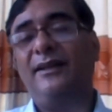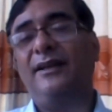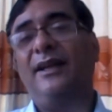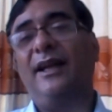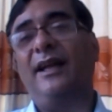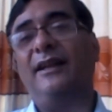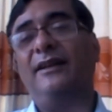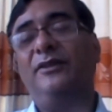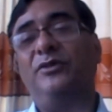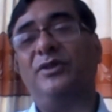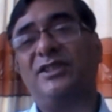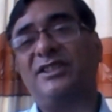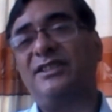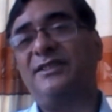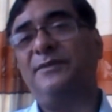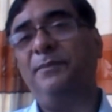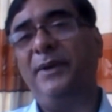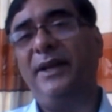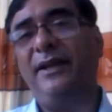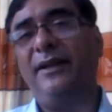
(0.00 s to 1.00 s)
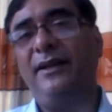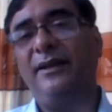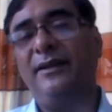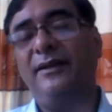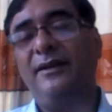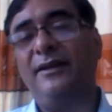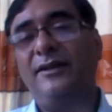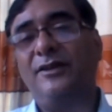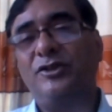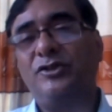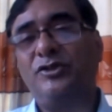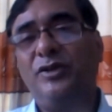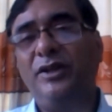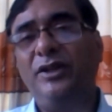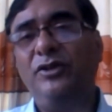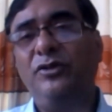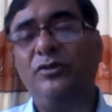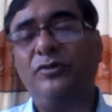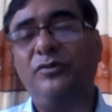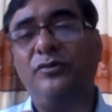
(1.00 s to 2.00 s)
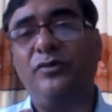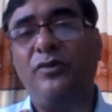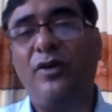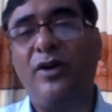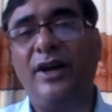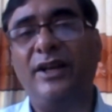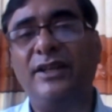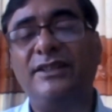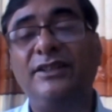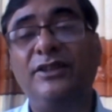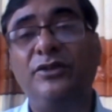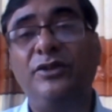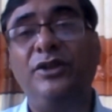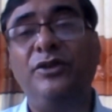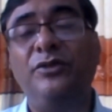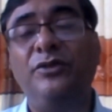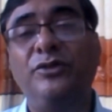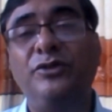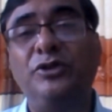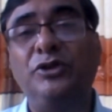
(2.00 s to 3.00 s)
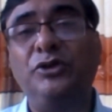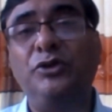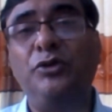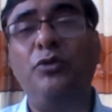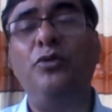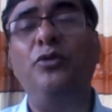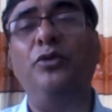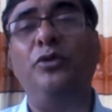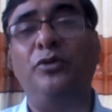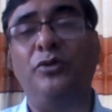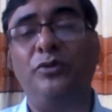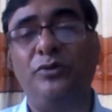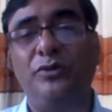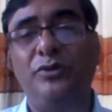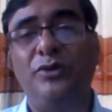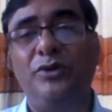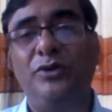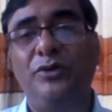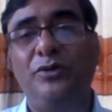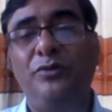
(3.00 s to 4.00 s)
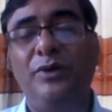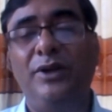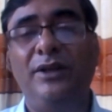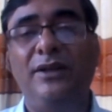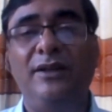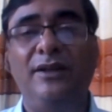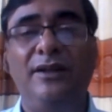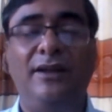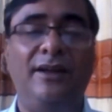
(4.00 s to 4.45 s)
and you are speaking, so your voice, your tone will